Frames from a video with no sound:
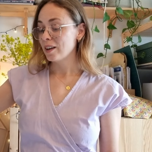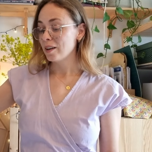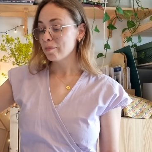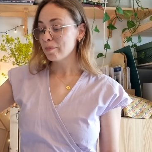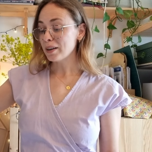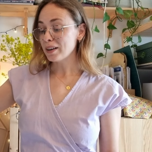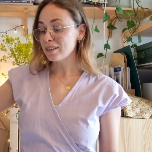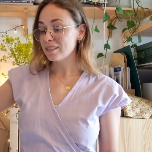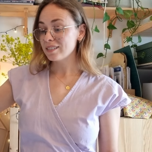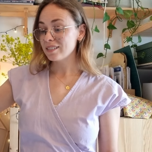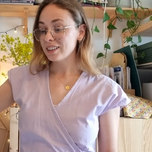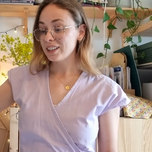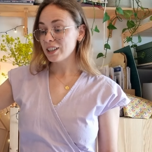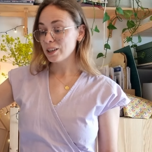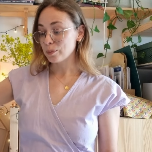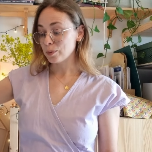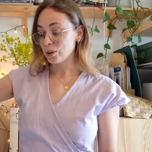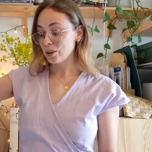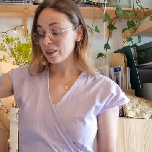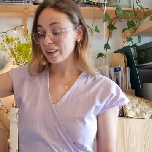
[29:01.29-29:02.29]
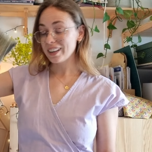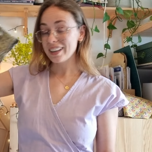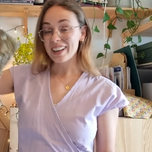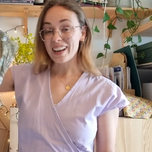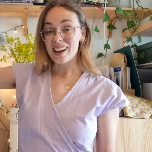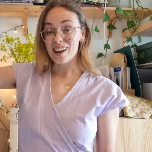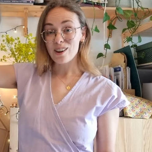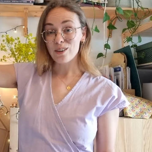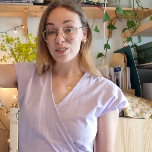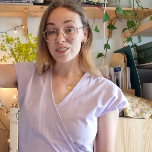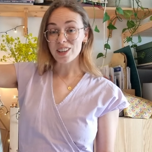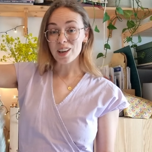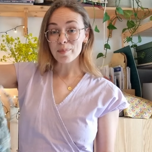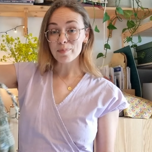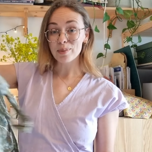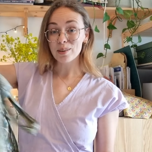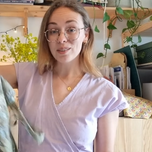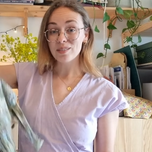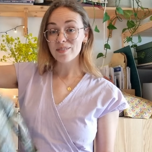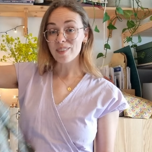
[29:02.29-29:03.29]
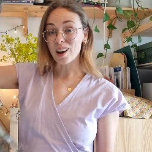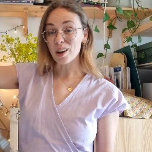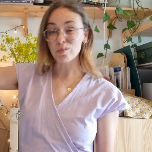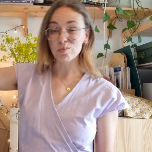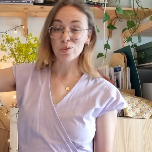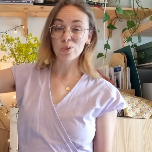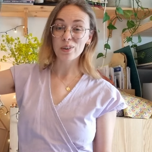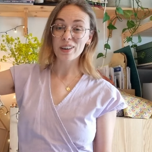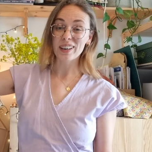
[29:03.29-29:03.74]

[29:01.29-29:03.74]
But you know what? It held up. I wore it